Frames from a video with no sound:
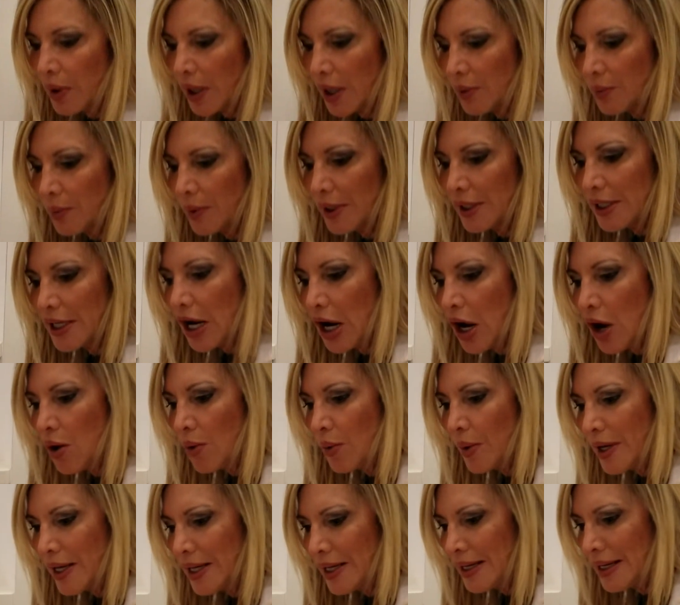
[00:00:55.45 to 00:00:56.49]
where we're
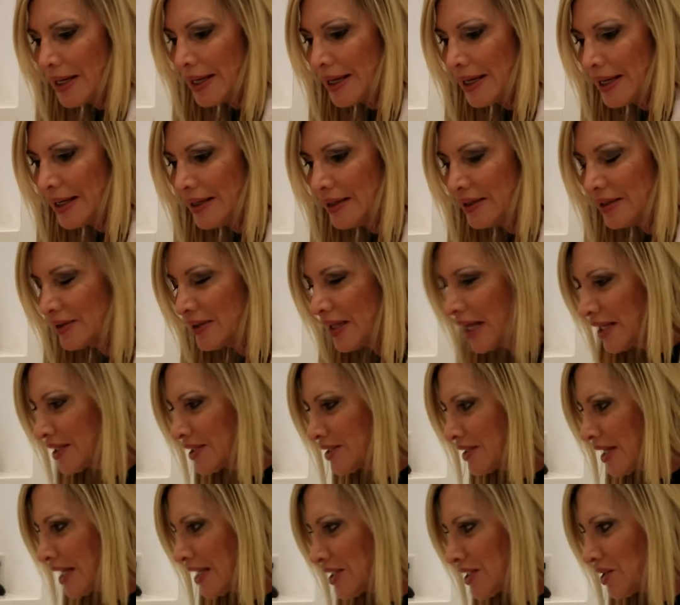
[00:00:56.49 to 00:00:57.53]
going.
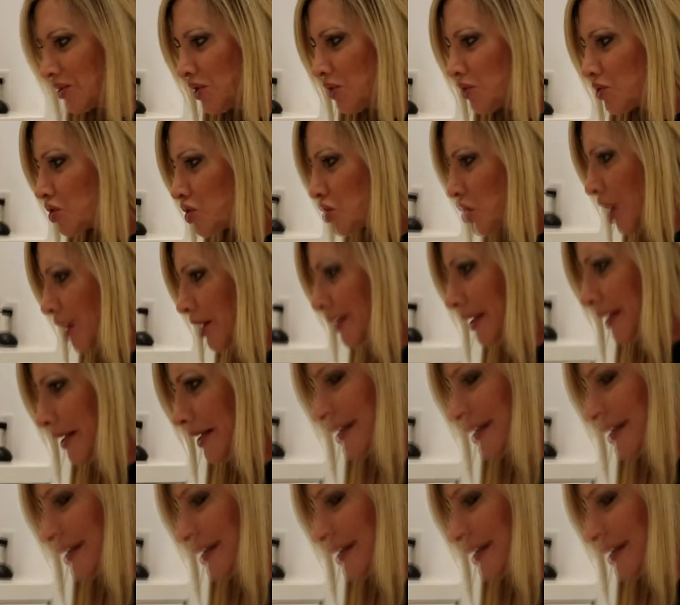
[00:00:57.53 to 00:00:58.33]
That, that's a little shocking,